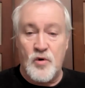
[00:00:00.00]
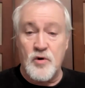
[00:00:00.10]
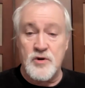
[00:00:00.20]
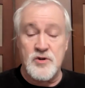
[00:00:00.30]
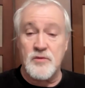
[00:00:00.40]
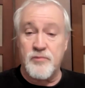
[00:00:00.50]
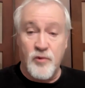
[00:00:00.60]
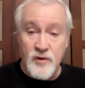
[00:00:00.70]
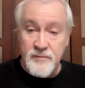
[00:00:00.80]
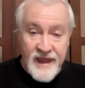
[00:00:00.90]
or your
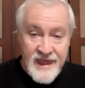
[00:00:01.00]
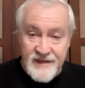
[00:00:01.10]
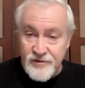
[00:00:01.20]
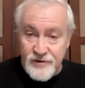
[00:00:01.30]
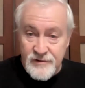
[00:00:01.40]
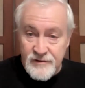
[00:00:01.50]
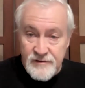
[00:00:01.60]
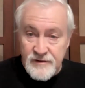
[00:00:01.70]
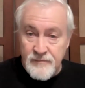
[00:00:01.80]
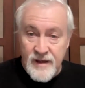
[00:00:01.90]
poor behavior
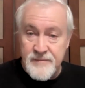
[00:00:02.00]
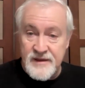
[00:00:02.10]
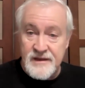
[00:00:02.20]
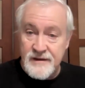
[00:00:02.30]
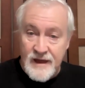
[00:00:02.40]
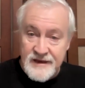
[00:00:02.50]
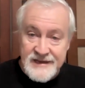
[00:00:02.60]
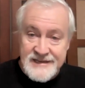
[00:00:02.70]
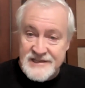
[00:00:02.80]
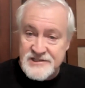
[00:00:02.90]
it might be not
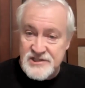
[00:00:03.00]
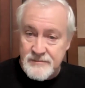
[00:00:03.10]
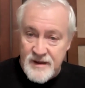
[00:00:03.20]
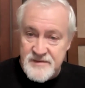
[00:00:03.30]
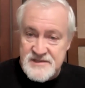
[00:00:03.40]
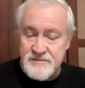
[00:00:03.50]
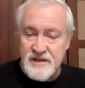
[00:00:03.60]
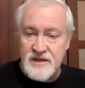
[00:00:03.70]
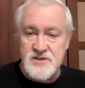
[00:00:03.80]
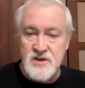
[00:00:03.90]
an addiction it might be
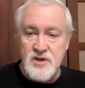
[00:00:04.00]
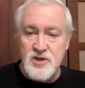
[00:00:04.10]
something else